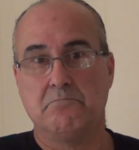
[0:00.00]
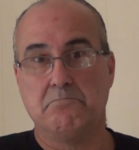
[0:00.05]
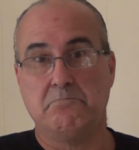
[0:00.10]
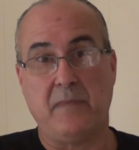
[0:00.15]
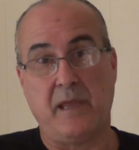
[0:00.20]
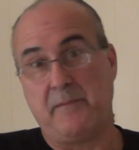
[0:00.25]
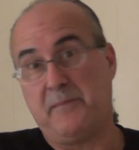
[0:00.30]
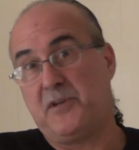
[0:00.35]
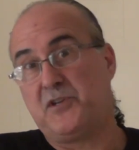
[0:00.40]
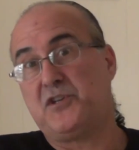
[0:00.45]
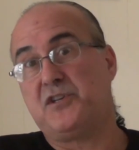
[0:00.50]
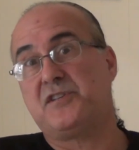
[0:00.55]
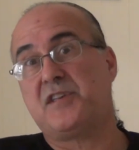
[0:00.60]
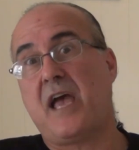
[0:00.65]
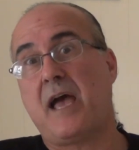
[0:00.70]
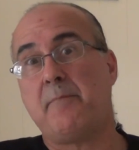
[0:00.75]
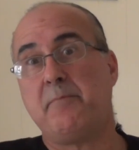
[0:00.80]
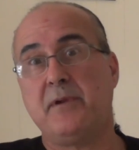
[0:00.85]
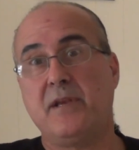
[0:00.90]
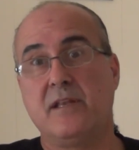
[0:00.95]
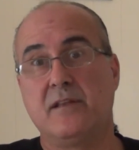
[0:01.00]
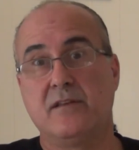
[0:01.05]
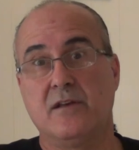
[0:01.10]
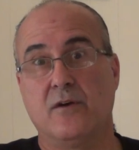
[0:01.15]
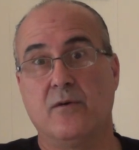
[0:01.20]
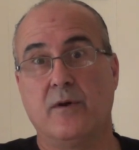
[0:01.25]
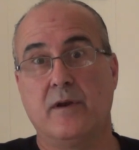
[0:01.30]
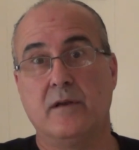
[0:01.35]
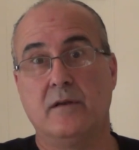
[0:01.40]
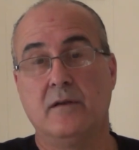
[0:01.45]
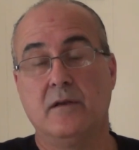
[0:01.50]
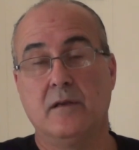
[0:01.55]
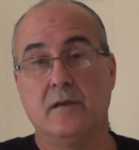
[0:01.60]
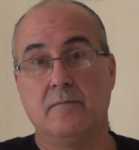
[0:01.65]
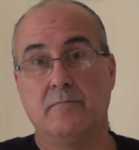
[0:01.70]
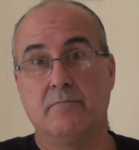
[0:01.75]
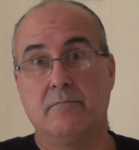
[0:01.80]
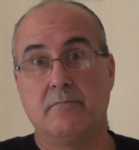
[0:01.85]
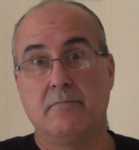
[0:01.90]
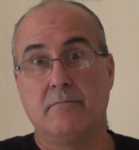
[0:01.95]
Maybe she's happy to do it.
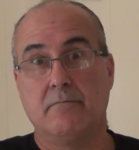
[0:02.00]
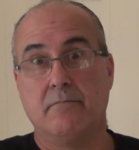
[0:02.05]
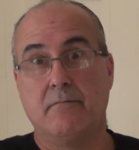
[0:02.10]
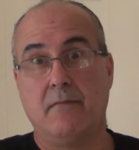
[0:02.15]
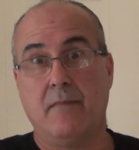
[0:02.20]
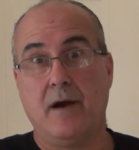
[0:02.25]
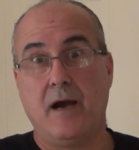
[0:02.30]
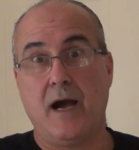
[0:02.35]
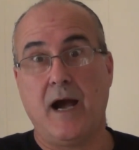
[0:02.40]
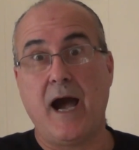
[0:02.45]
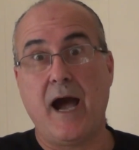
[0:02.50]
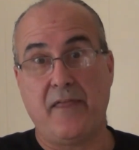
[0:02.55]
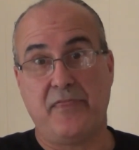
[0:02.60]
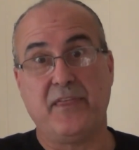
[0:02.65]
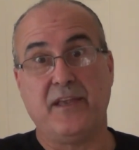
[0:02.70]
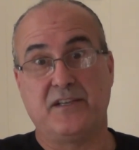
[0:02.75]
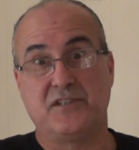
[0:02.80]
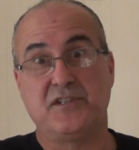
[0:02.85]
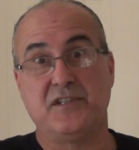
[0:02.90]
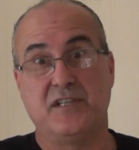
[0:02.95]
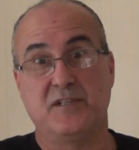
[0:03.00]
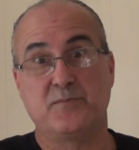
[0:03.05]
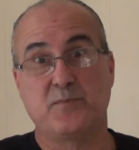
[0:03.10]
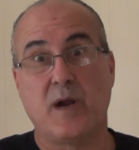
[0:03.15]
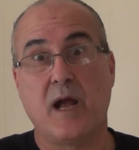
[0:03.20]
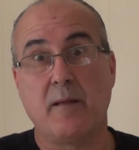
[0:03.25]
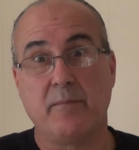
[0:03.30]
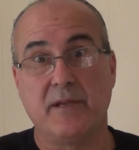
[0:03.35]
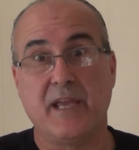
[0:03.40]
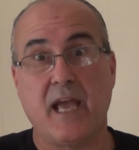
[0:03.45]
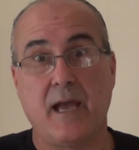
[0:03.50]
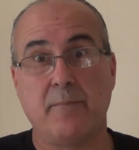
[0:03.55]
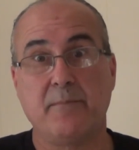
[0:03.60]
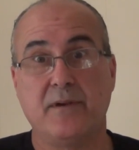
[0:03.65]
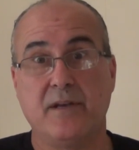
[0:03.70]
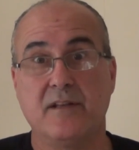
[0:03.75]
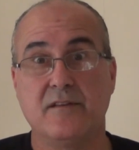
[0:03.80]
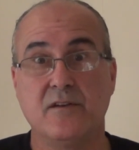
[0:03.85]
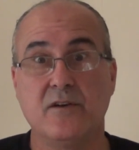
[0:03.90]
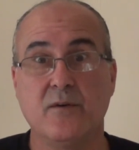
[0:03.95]
I think she is probably happy
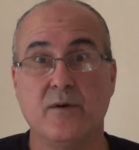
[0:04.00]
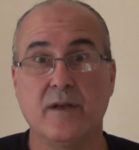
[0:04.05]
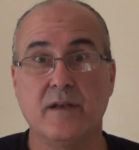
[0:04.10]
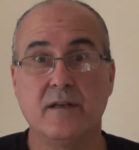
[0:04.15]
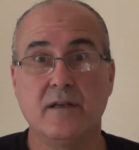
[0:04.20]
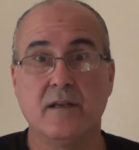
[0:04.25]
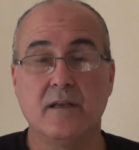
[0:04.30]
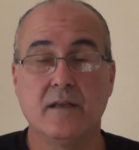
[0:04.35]
to do it,